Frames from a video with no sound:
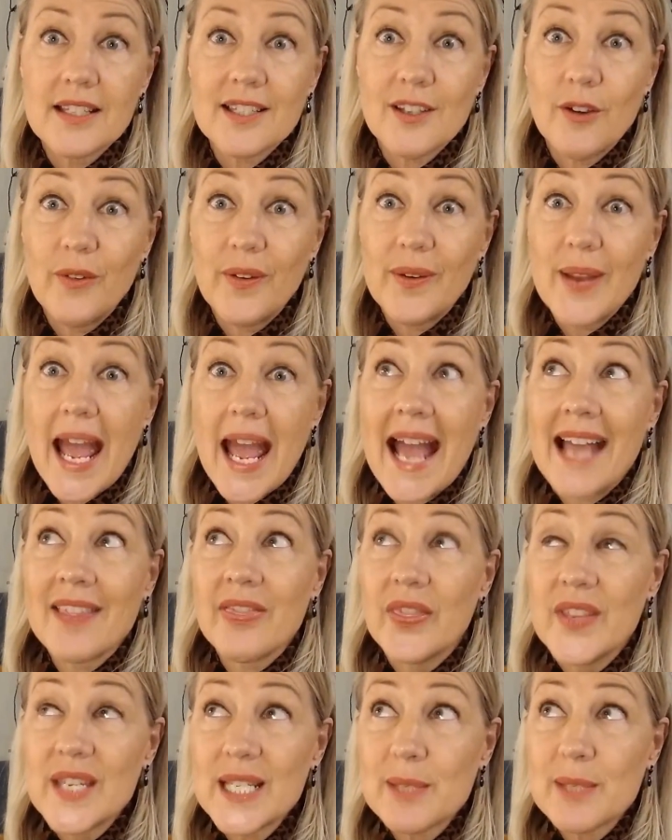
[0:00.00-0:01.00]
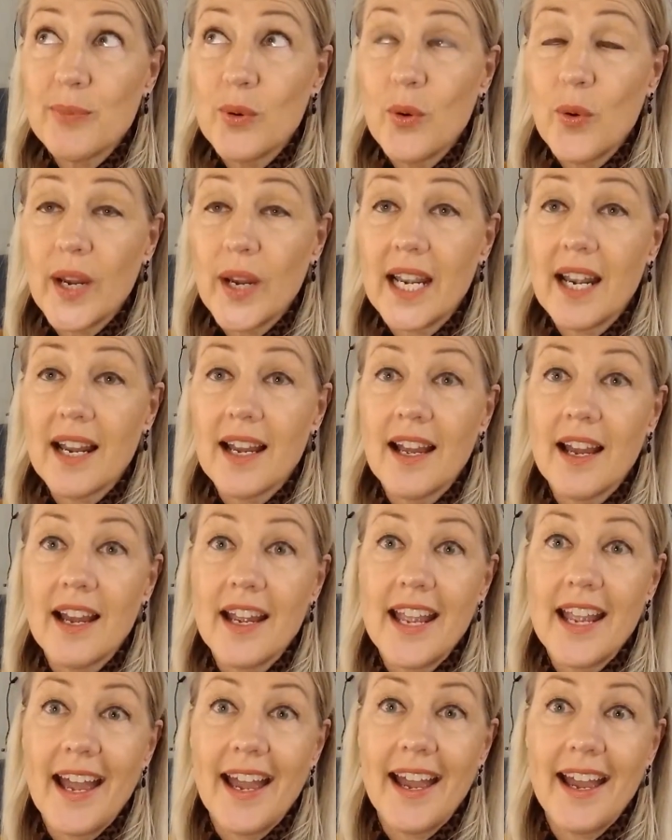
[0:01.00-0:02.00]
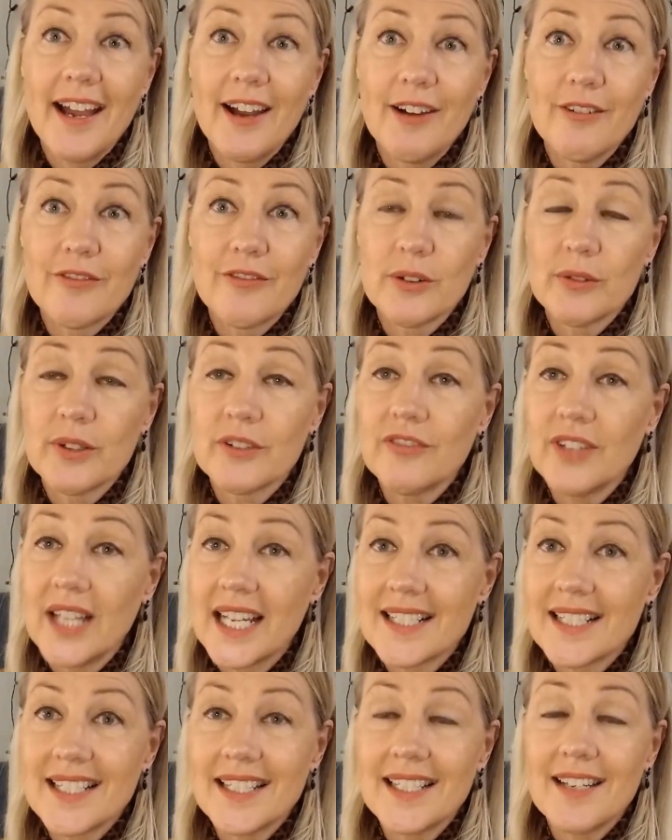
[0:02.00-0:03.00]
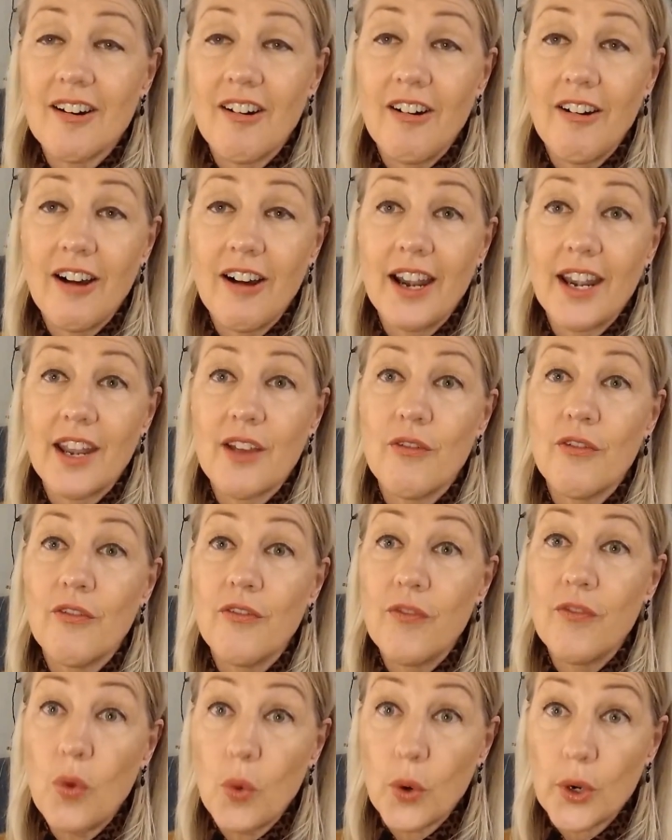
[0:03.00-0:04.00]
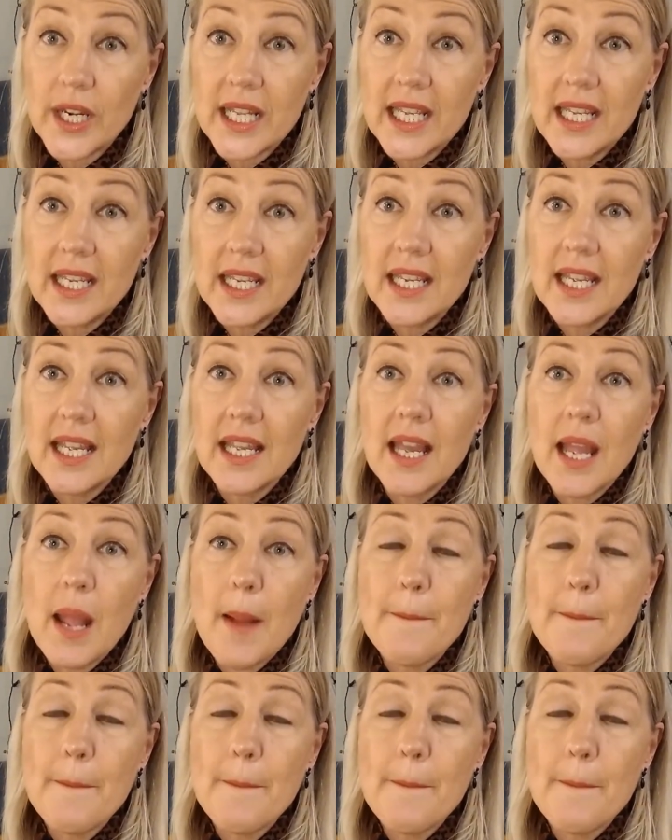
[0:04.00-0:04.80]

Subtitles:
So at this point, I have reflected on 40